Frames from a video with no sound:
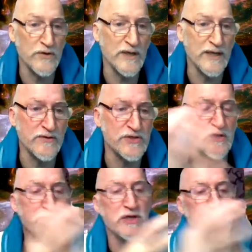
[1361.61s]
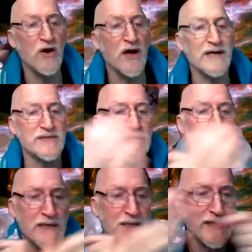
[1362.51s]
Like there's gonna be a cross
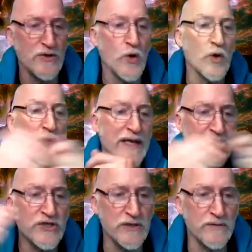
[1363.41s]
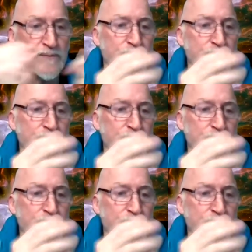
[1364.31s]
correlation.